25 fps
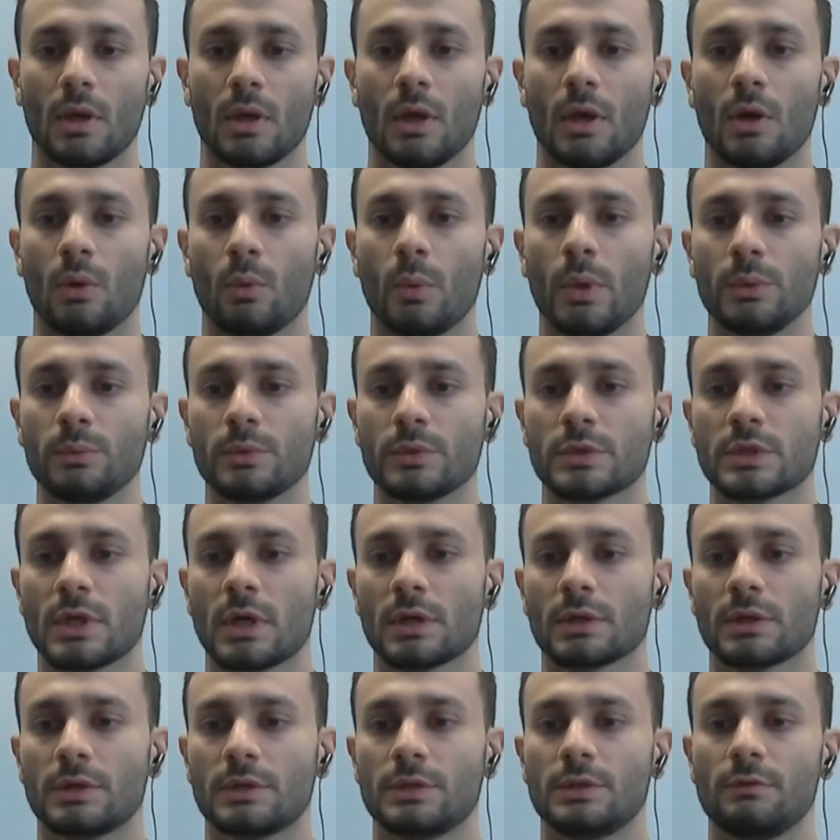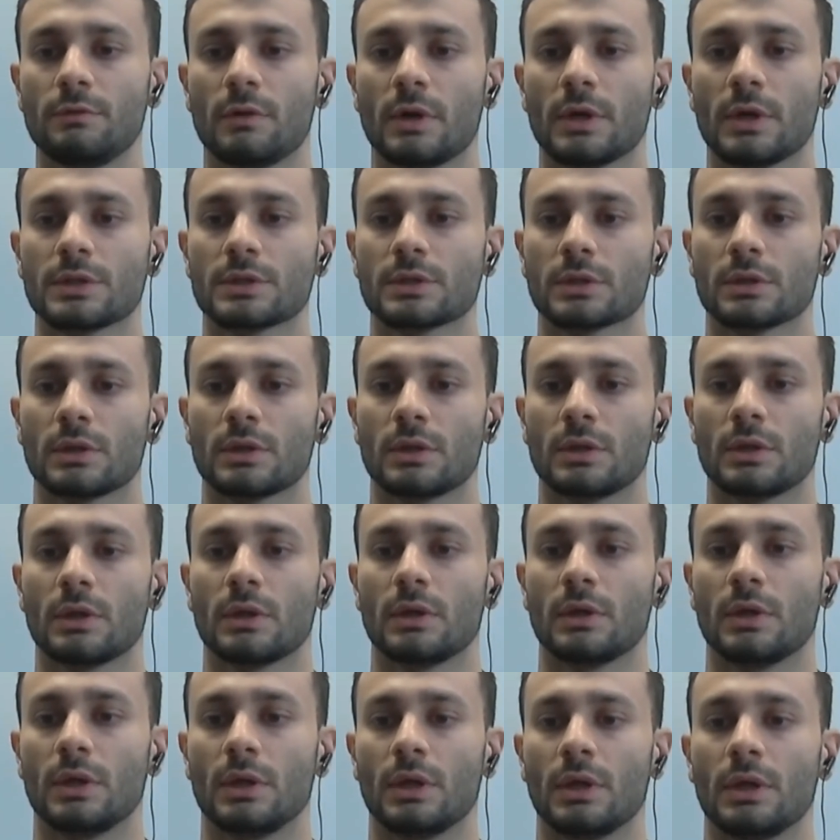When we start the device
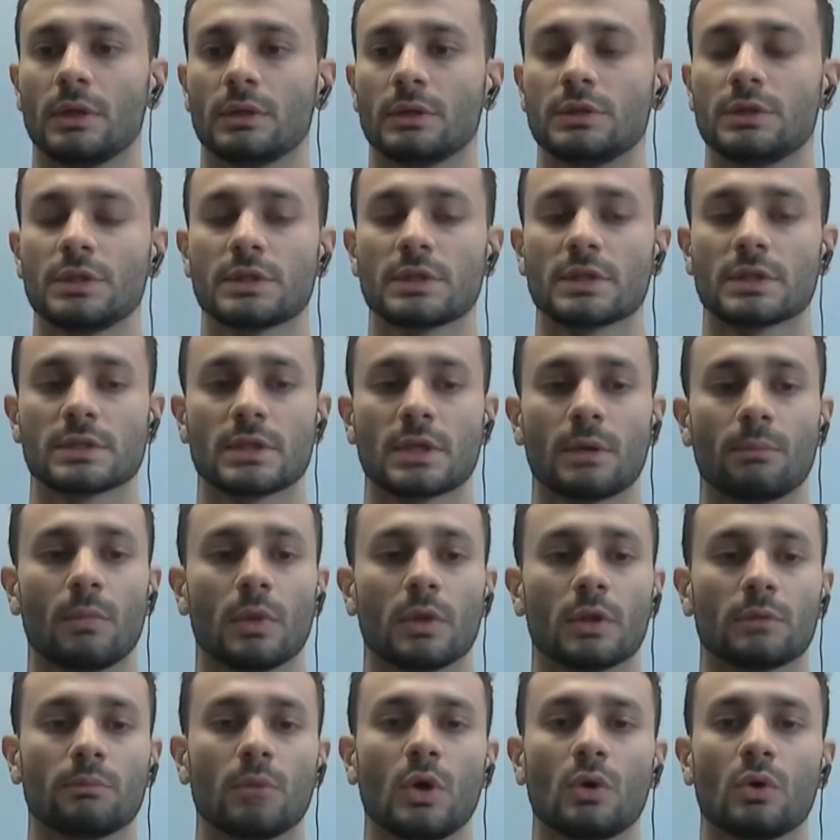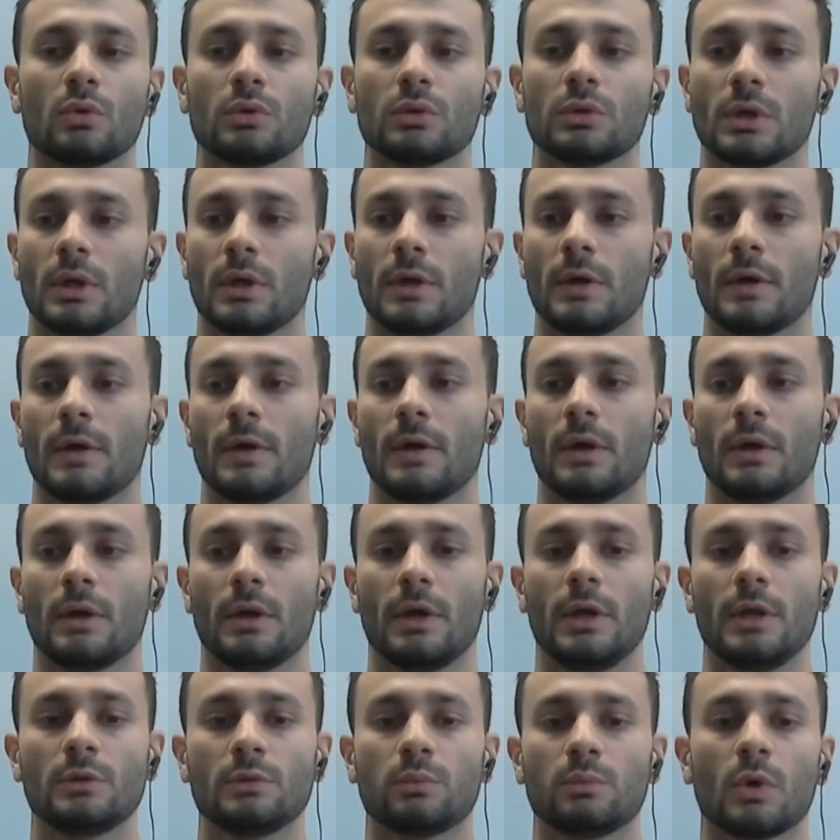in disassembled mode,
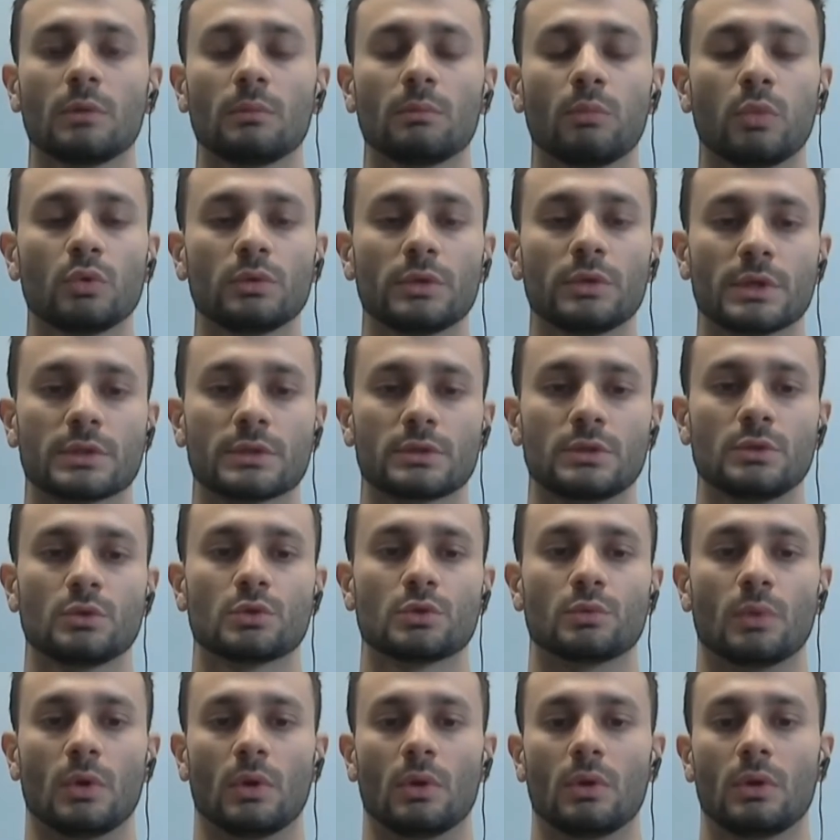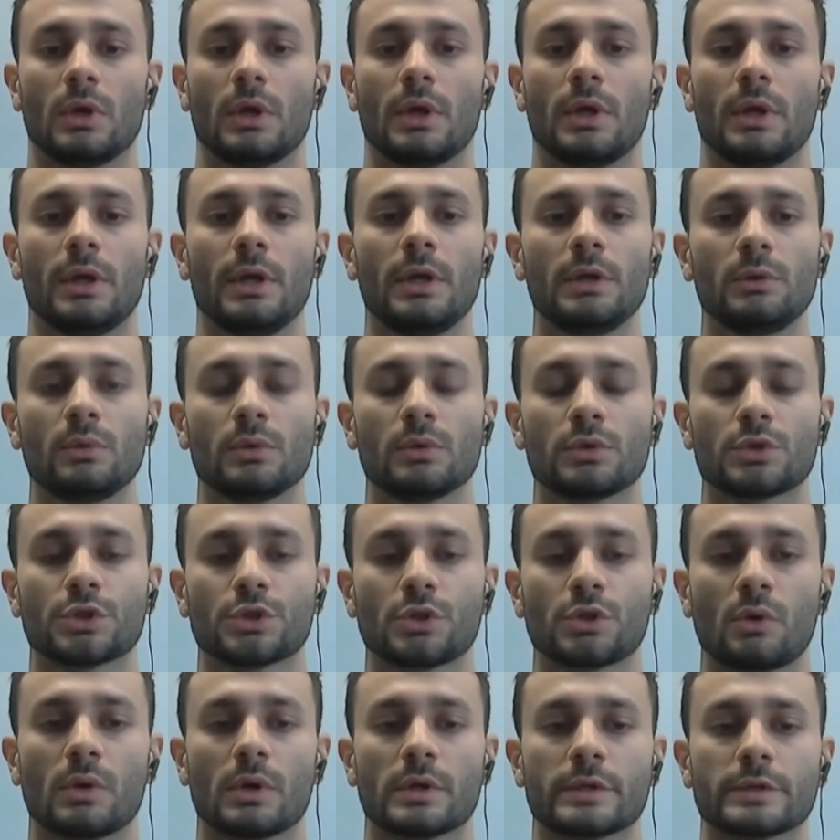it won't boot as usual. It will
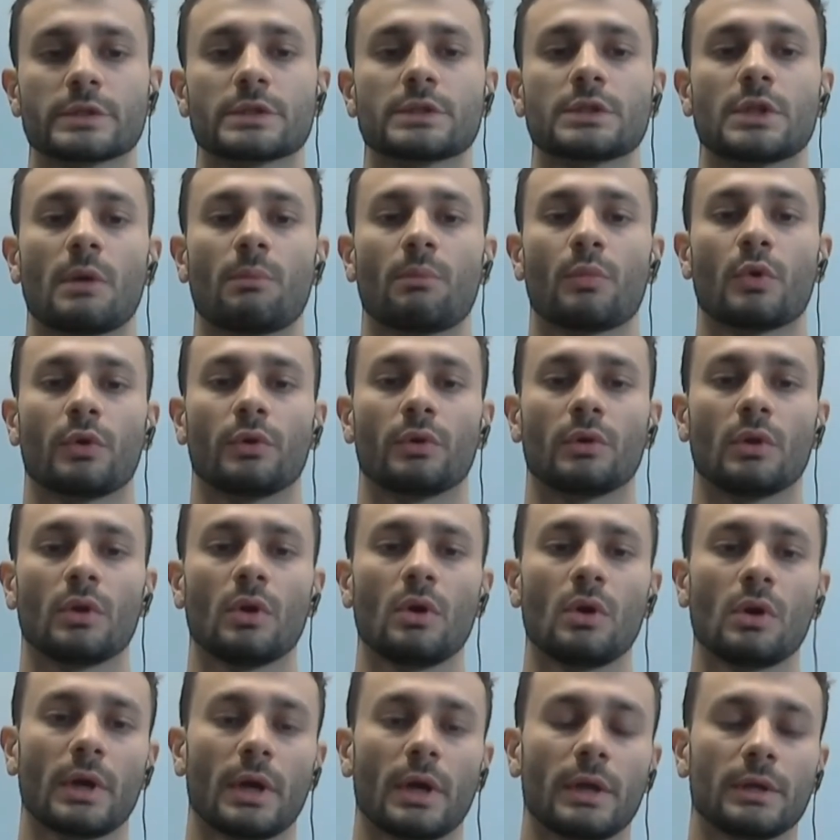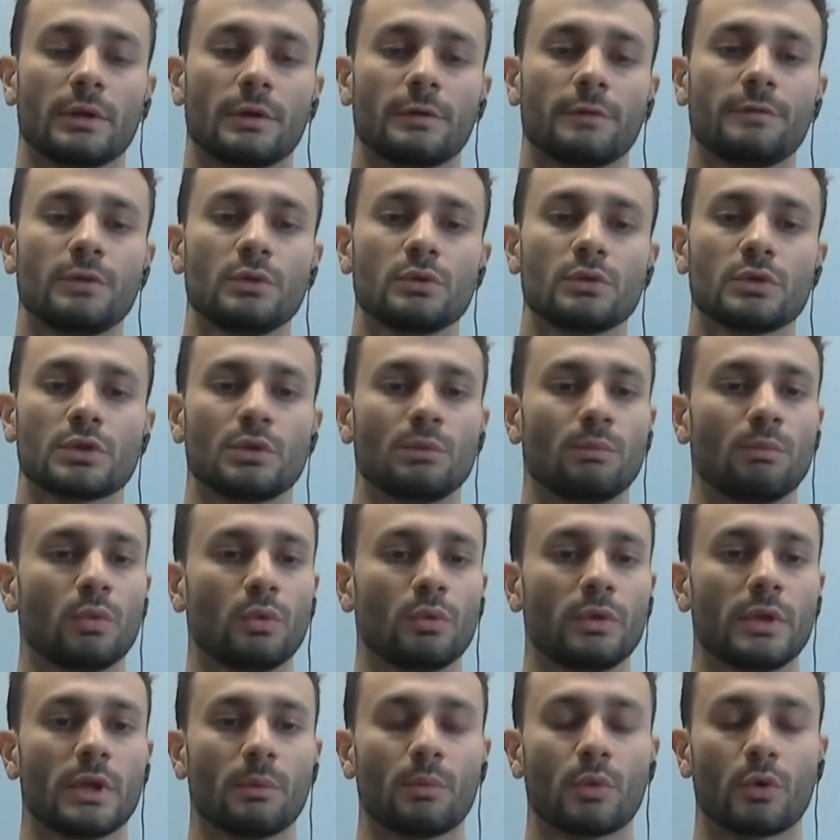show us tampering log and refuse to boot
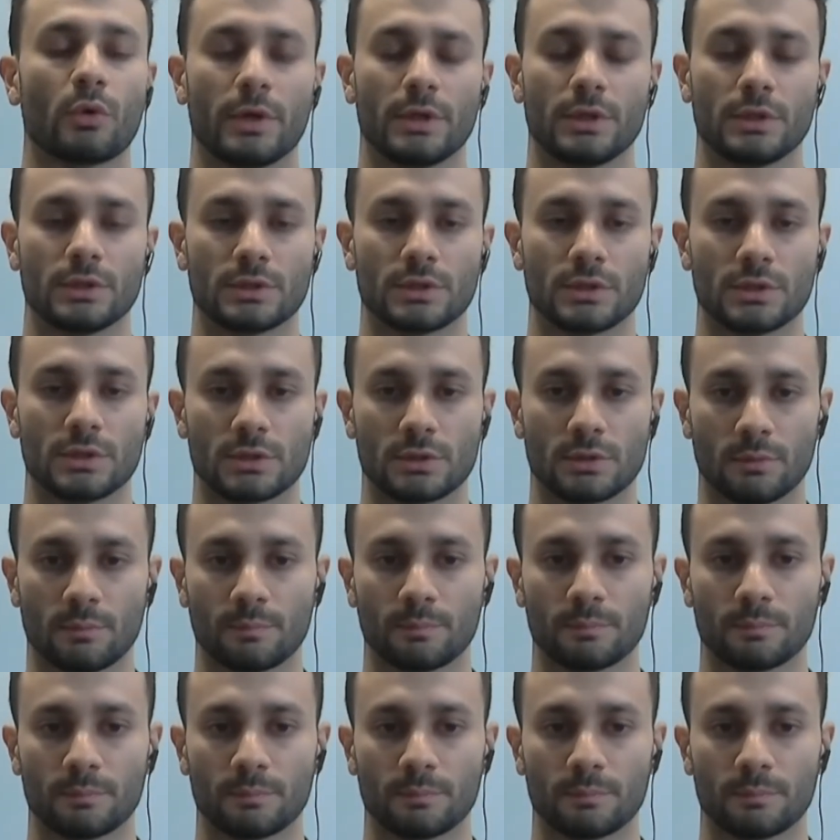the operating system.